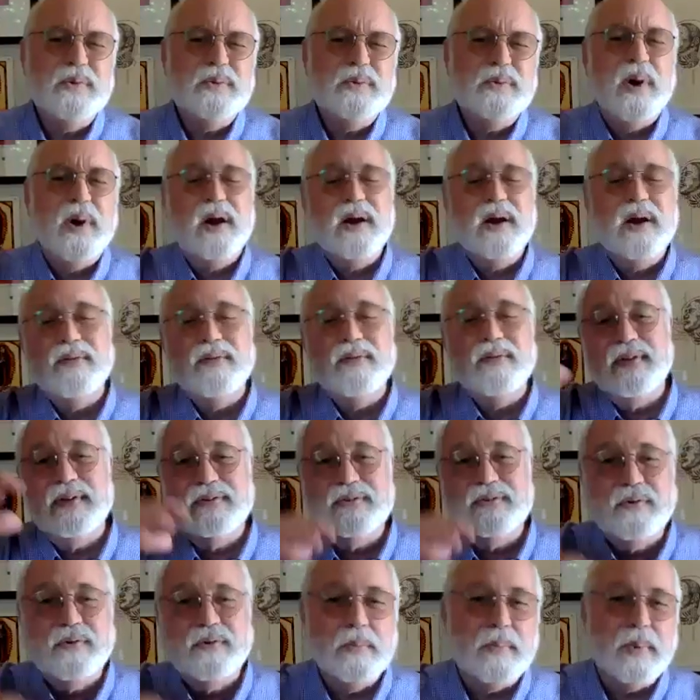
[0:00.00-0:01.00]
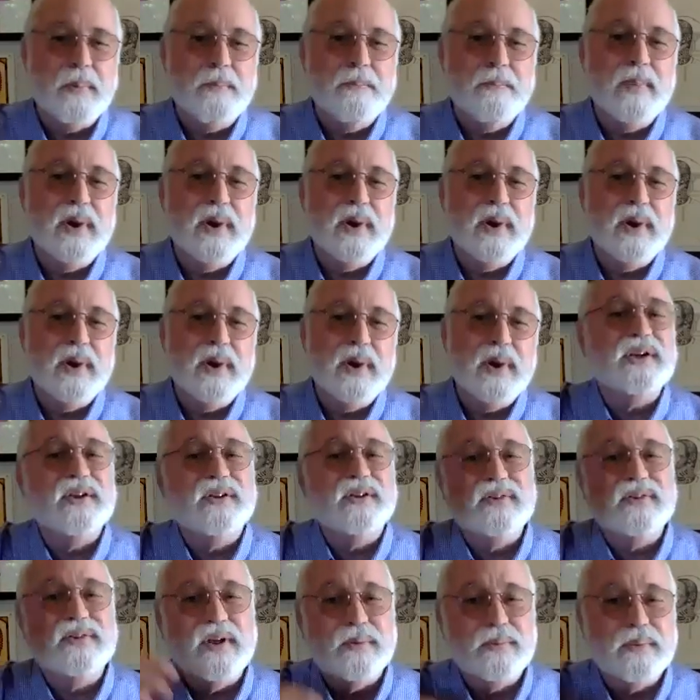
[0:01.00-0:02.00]
part of this group of
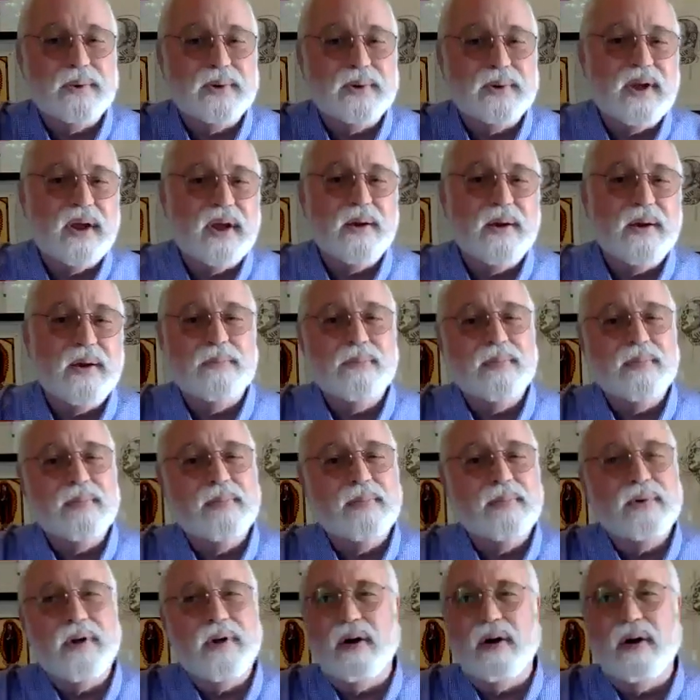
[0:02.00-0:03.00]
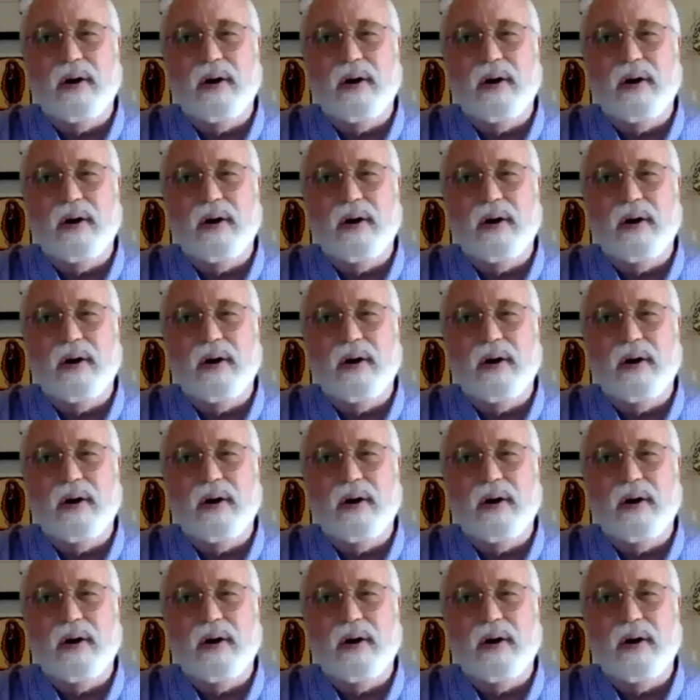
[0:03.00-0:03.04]
munchkins that would come our